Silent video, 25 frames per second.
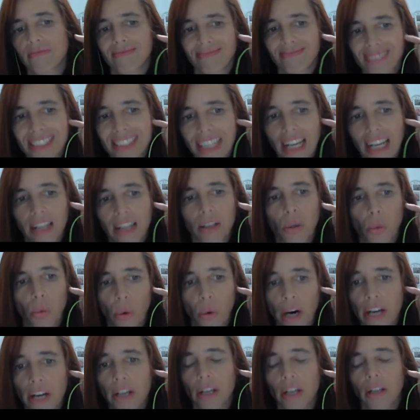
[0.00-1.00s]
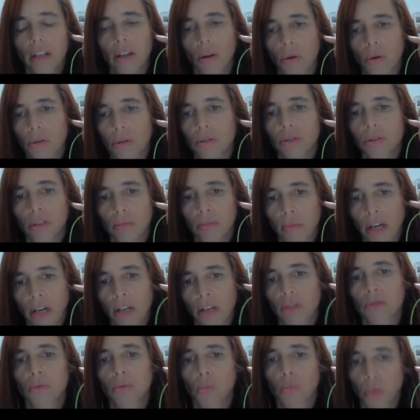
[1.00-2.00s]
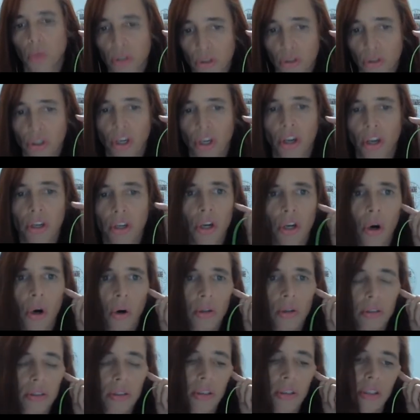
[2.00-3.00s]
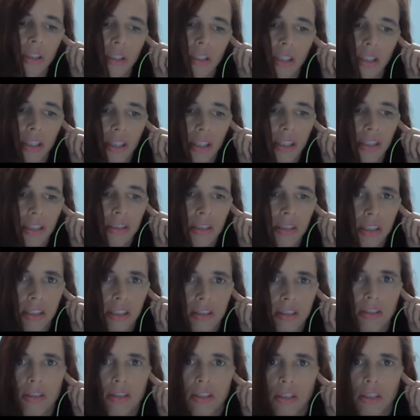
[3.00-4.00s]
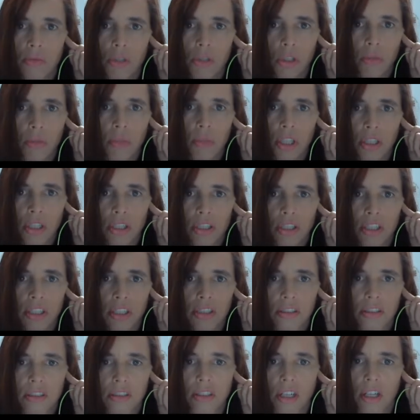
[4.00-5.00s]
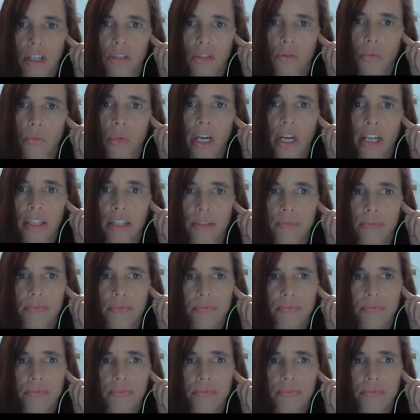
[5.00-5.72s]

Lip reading: tell quite a lot about what's going on in Steam communities as well.